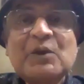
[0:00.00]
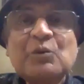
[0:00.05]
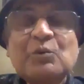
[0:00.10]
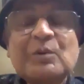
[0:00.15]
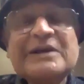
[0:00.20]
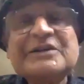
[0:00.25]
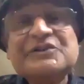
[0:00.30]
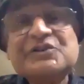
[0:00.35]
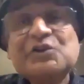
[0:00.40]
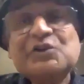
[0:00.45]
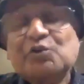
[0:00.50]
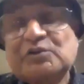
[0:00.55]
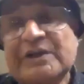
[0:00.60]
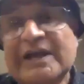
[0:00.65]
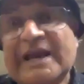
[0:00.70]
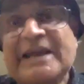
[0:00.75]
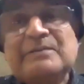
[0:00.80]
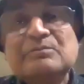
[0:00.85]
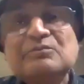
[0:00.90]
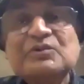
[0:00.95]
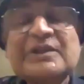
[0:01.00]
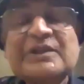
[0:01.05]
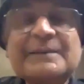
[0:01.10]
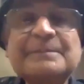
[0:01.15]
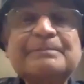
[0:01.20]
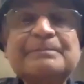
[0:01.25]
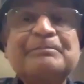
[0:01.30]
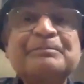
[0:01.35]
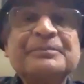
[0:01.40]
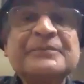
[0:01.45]
Once you tame
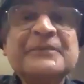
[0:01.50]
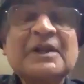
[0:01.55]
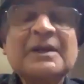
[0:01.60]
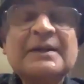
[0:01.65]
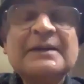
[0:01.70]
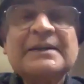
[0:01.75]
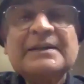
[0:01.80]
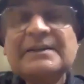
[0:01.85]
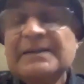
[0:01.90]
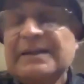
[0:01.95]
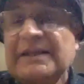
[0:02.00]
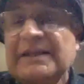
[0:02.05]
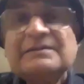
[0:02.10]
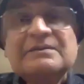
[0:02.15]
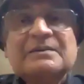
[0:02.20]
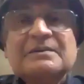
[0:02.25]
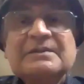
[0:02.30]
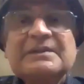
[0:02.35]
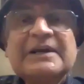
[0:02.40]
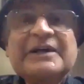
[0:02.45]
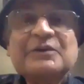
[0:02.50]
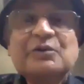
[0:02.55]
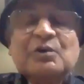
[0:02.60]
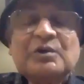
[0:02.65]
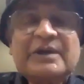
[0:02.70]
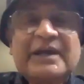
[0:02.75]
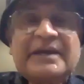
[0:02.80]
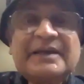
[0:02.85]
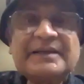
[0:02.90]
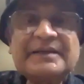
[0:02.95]
them, then they're
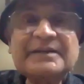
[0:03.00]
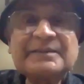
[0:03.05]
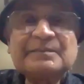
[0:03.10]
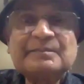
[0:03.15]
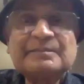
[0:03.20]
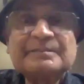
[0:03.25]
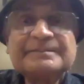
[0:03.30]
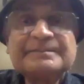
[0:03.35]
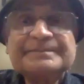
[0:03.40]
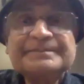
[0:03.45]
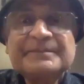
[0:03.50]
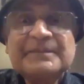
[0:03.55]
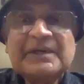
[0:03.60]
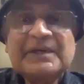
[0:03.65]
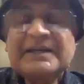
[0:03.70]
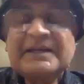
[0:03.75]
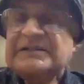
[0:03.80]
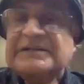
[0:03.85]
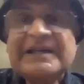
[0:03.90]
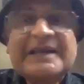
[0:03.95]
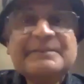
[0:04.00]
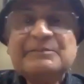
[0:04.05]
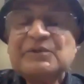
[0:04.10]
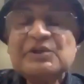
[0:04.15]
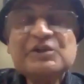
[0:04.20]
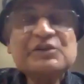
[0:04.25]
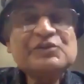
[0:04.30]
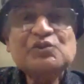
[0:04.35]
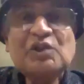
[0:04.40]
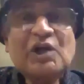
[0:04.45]
okay. And
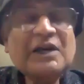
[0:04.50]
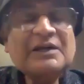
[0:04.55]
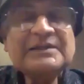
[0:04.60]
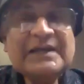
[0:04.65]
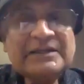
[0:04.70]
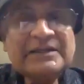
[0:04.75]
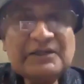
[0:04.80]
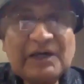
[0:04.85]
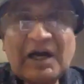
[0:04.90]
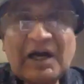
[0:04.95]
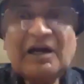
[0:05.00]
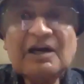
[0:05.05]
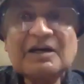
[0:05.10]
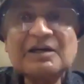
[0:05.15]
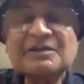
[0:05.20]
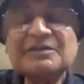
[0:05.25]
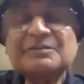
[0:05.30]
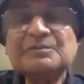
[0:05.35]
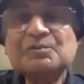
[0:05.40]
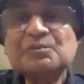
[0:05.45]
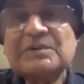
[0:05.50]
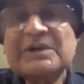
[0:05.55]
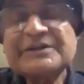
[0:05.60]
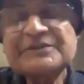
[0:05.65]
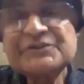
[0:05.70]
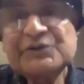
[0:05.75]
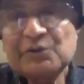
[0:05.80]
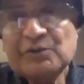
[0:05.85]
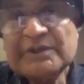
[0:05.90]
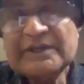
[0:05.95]
taming is not that hard
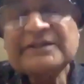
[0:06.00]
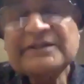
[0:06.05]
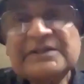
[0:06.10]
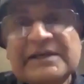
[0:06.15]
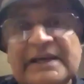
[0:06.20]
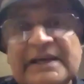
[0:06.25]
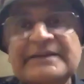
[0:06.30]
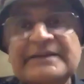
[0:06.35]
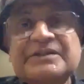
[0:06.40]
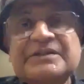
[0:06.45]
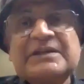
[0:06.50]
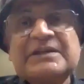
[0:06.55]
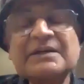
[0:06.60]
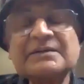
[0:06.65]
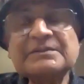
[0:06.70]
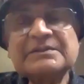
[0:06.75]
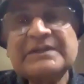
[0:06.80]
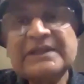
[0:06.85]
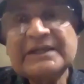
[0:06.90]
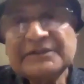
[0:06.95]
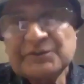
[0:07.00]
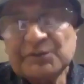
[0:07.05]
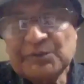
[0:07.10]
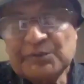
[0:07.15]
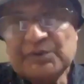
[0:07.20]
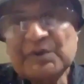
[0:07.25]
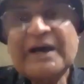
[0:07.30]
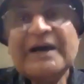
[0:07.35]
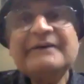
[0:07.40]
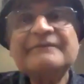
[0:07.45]
once you get the idea that
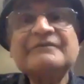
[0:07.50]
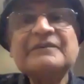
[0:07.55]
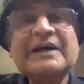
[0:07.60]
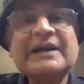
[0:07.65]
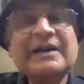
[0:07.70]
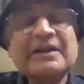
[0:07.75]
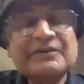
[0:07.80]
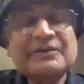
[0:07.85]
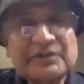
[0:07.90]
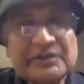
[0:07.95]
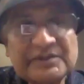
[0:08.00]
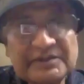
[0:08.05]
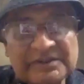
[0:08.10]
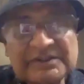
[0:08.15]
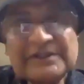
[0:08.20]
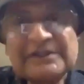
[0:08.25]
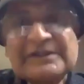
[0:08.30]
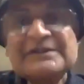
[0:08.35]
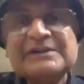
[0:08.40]
you have another